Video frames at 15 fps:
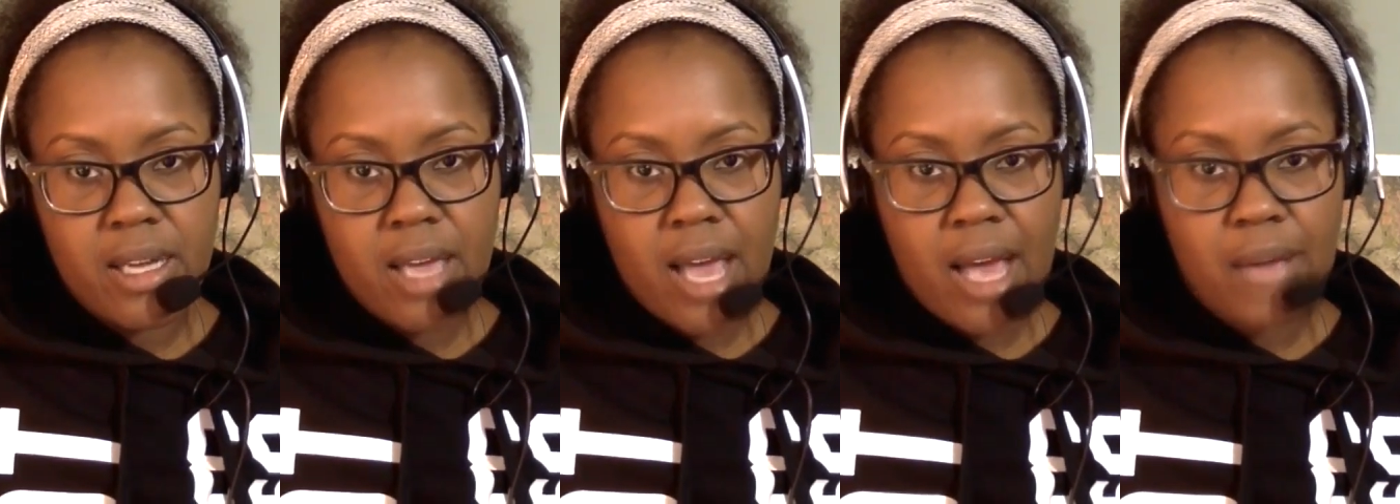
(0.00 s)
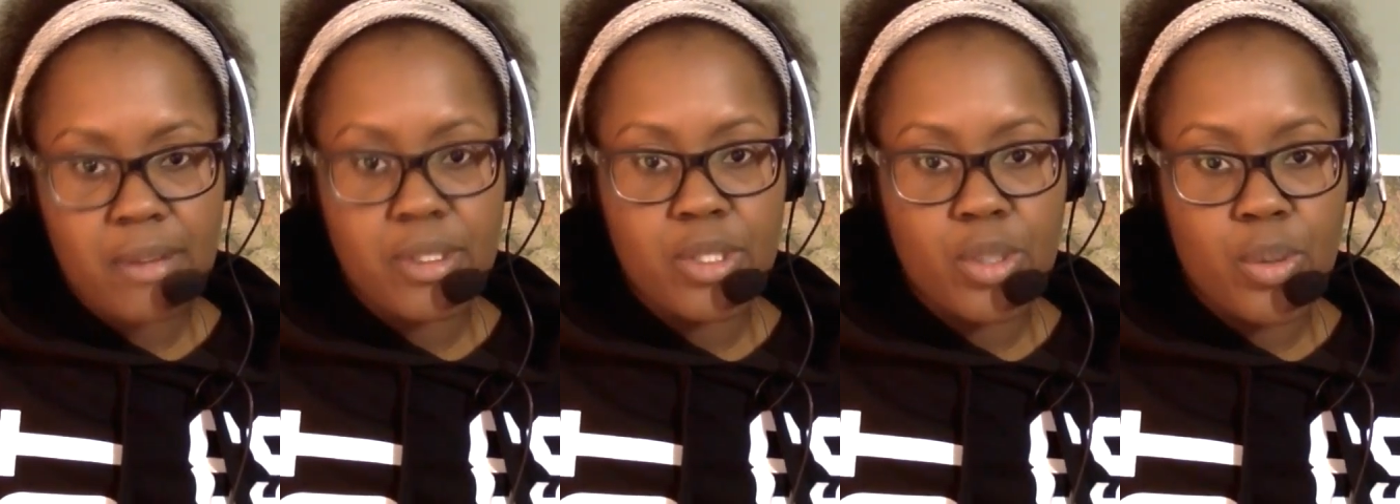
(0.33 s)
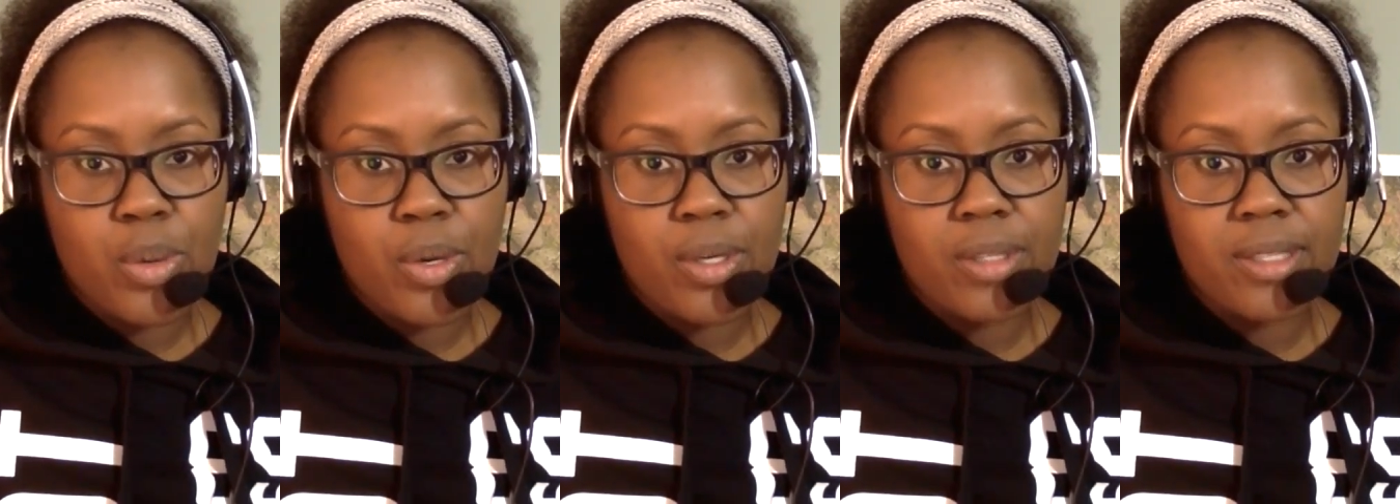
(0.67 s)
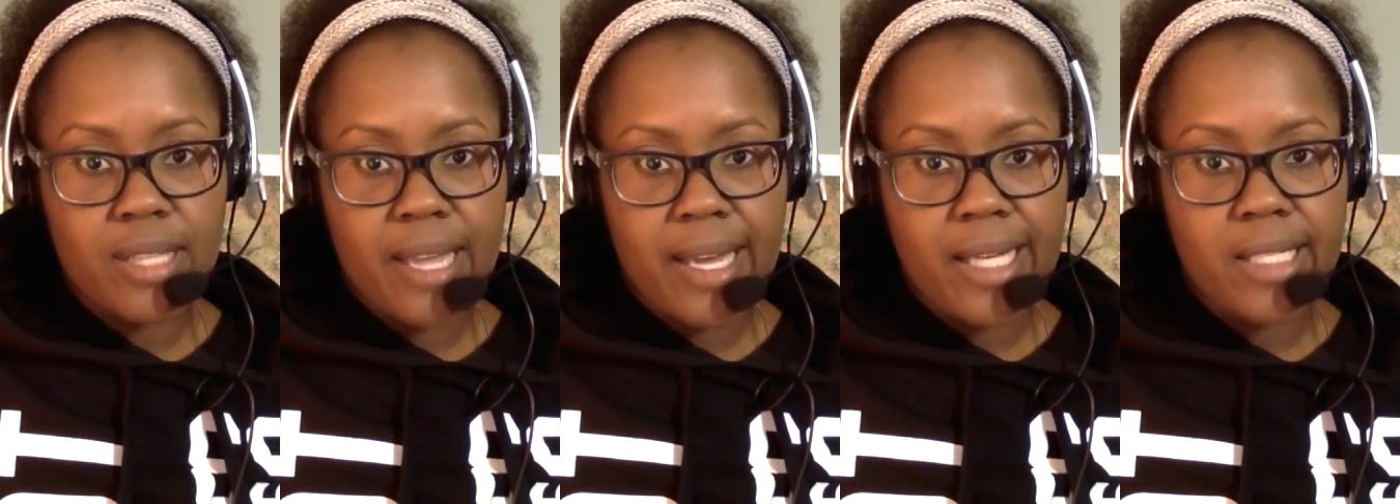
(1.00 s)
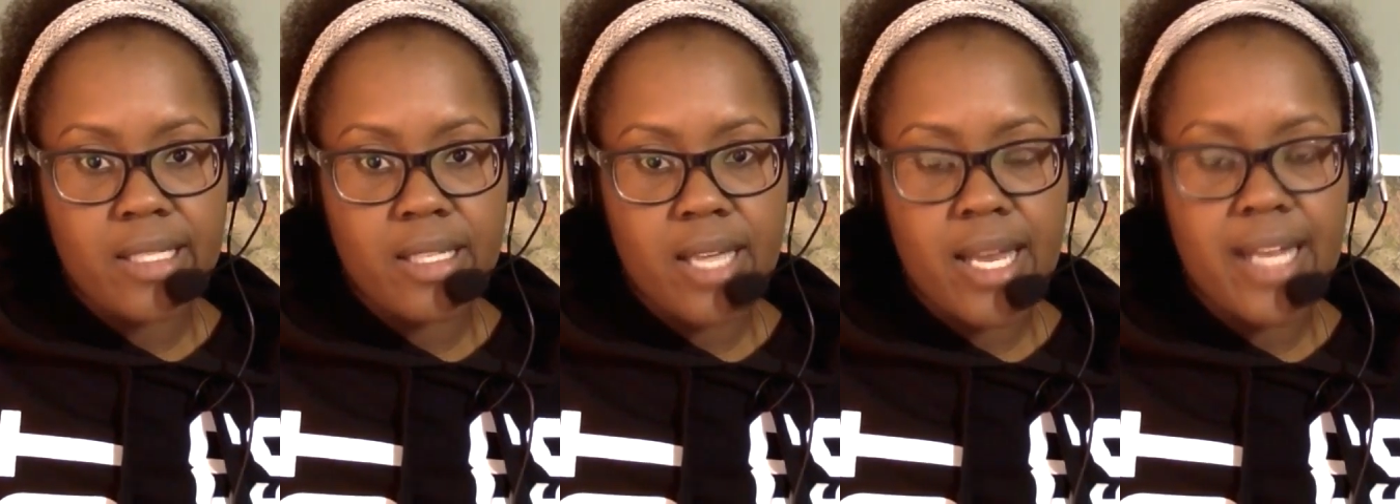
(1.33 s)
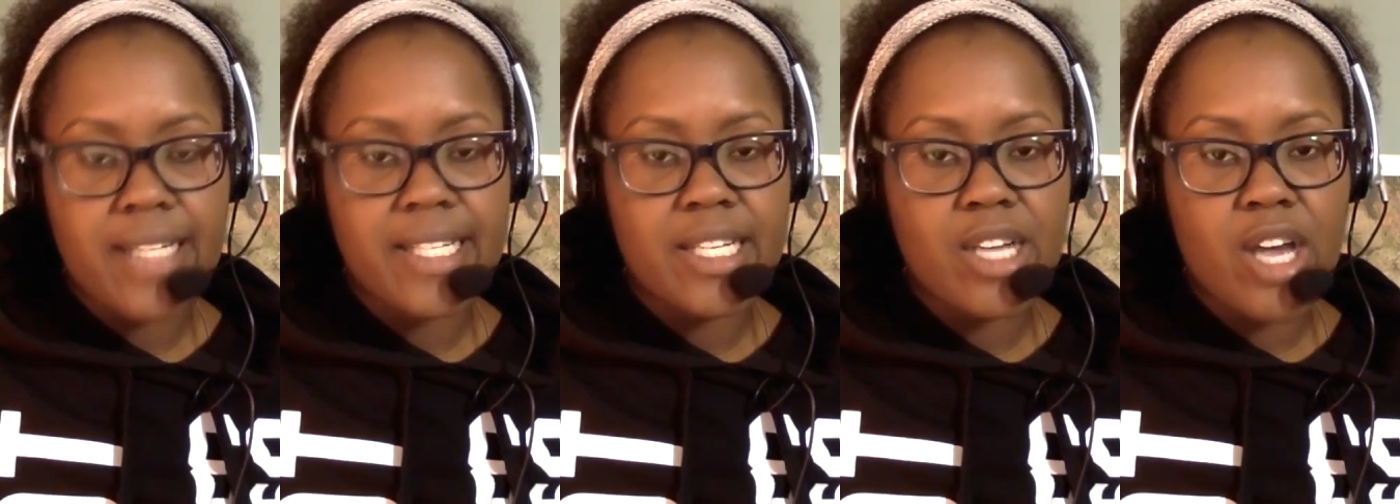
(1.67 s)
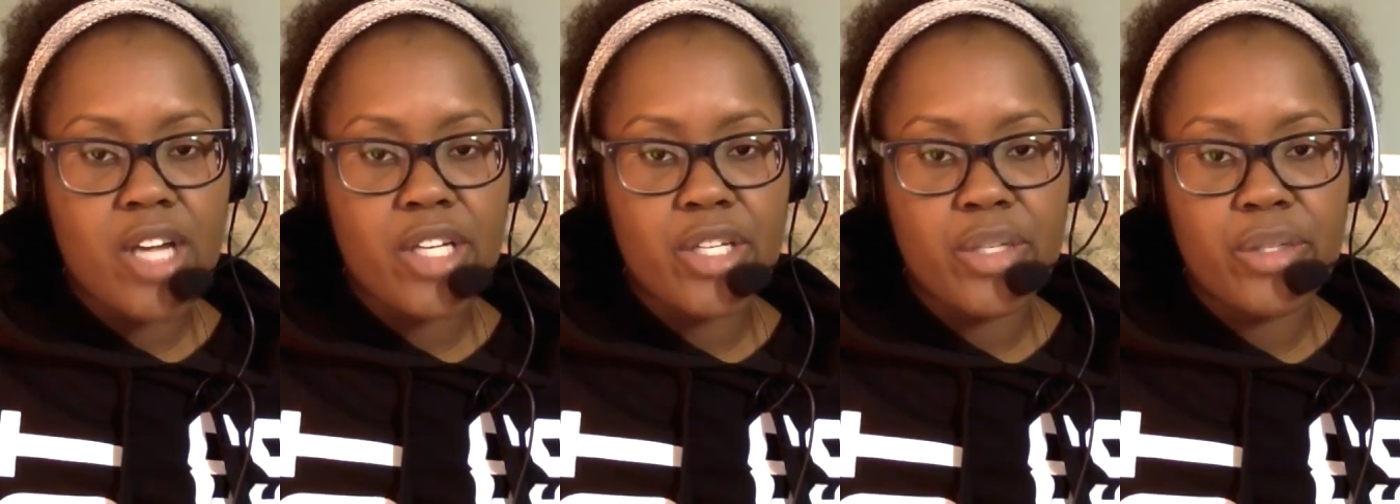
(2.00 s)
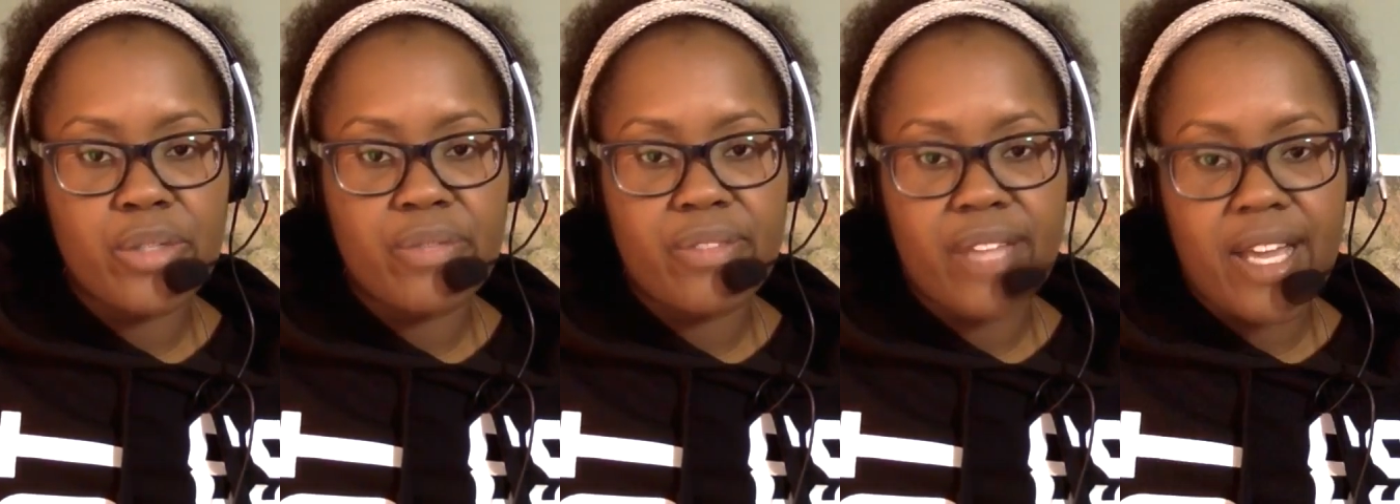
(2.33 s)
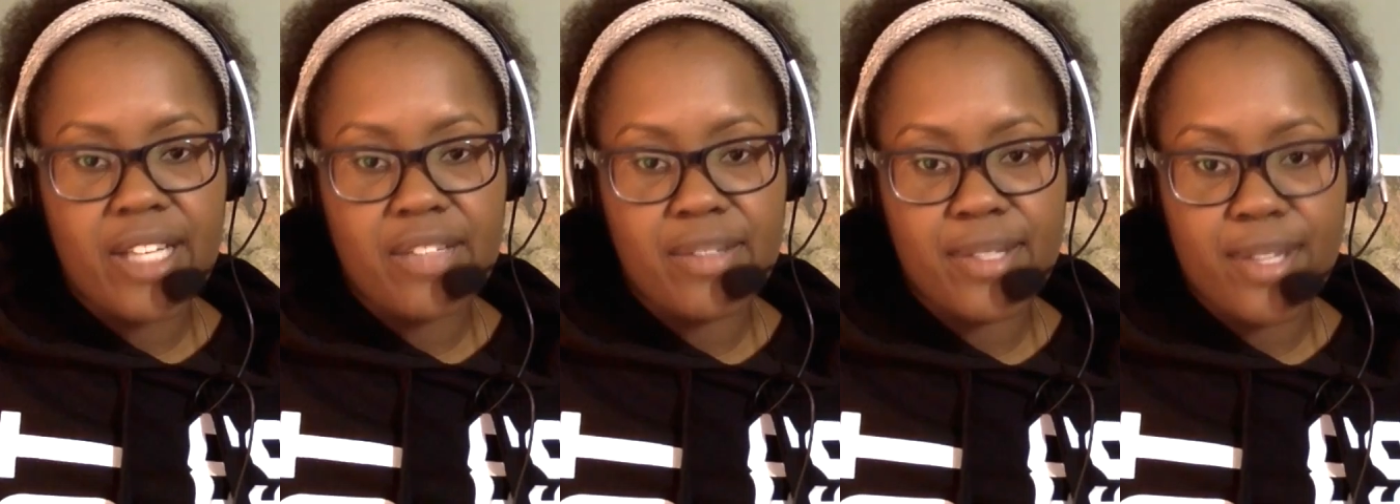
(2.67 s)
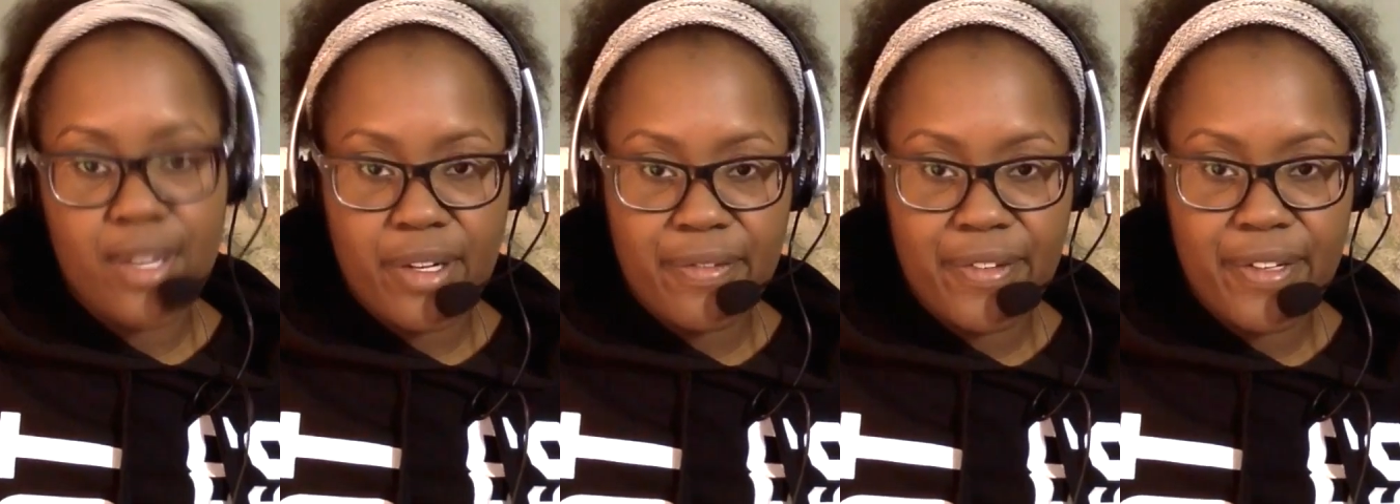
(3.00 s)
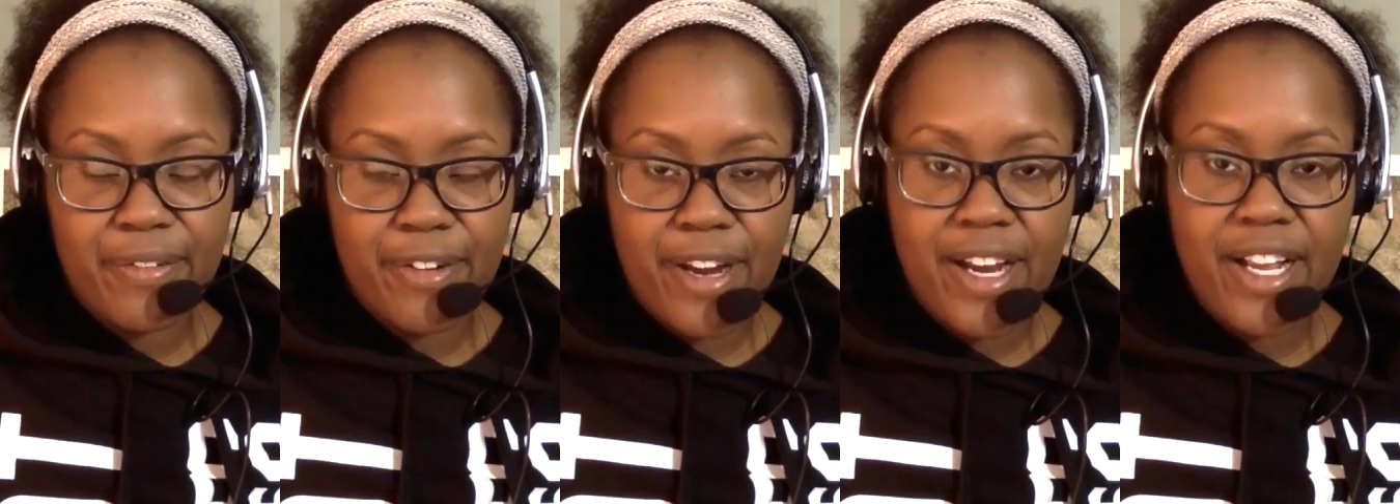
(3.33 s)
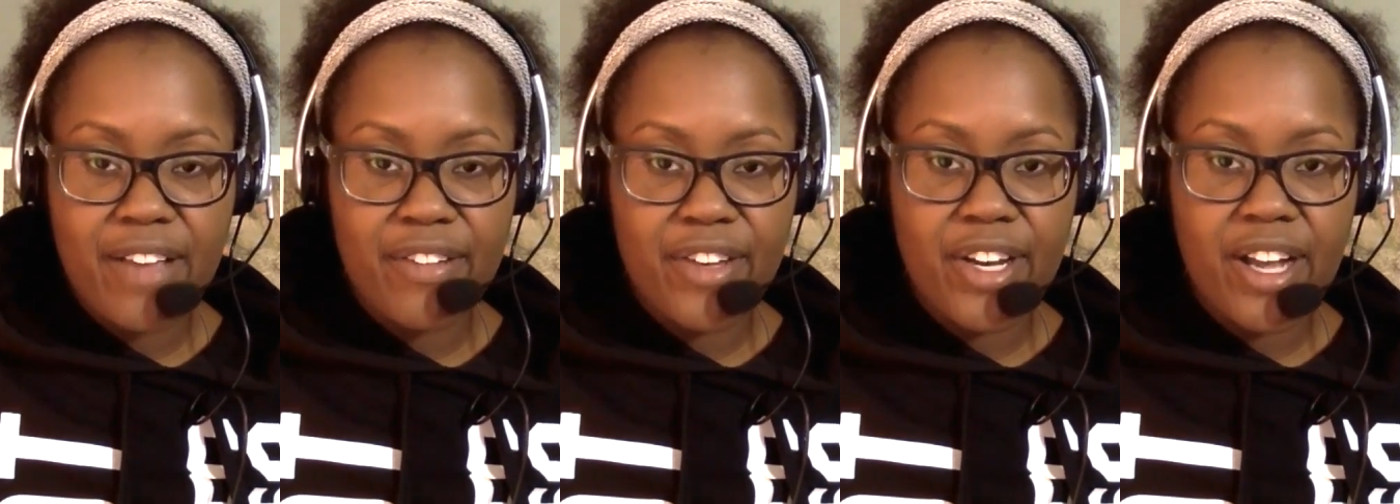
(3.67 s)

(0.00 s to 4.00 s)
outdoor light, and I did not use flash photography for any of it.